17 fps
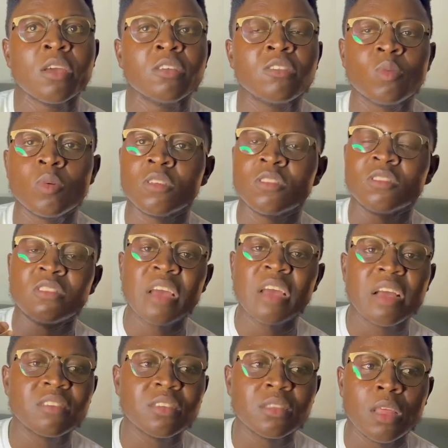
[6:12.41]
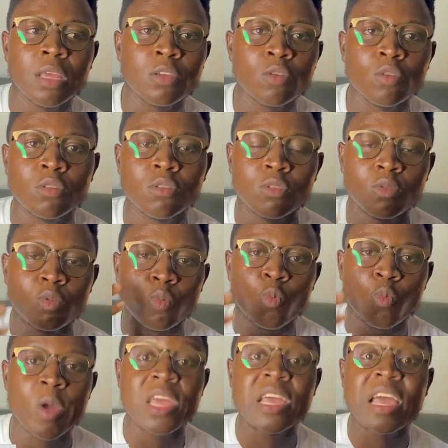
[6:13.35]
She was charging the youth to
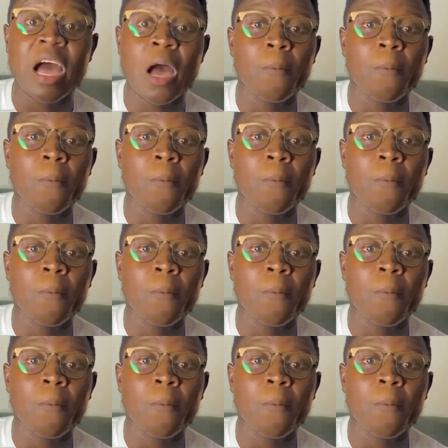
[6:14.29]
wake